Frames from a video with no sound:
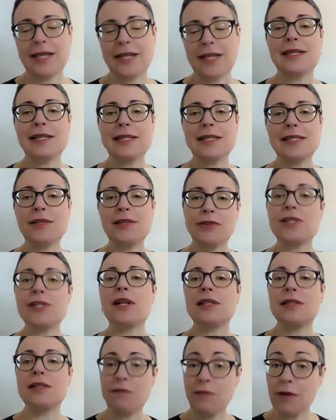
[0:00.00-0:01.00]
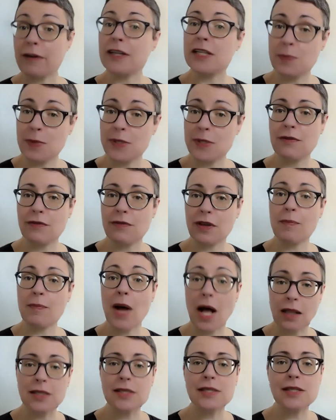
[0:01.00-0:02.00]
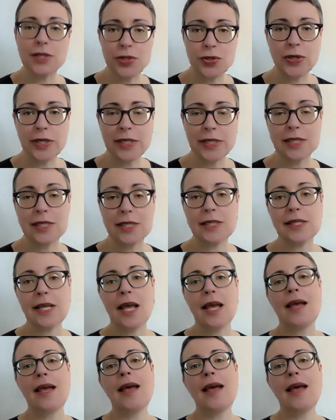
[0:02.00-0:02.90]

That it is the result of very specific policy choices